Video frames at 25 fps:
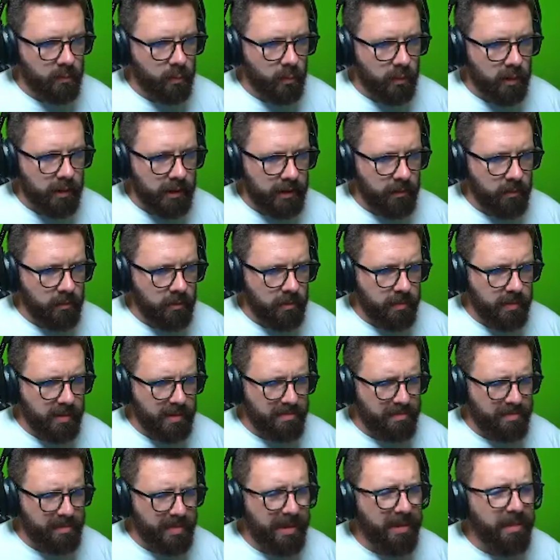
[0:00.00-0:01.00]
Why won't
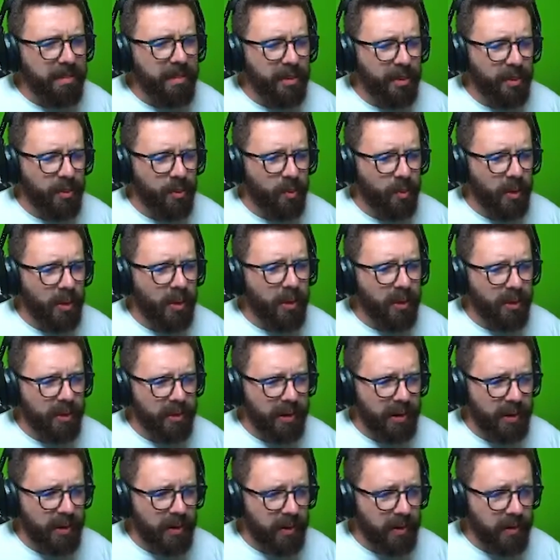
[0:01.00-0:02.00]
my bumper
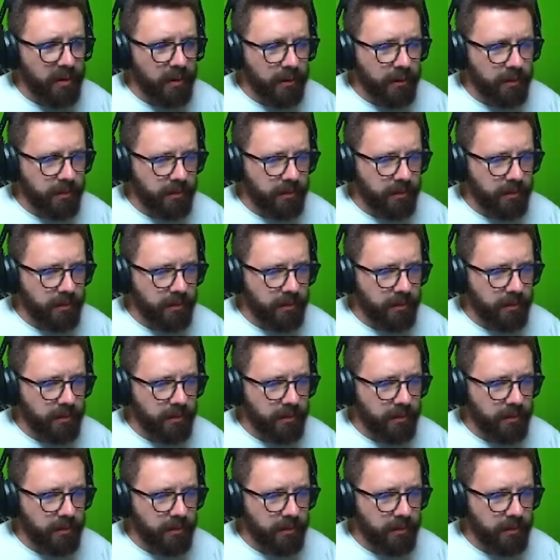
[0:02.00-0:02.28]
work, dude?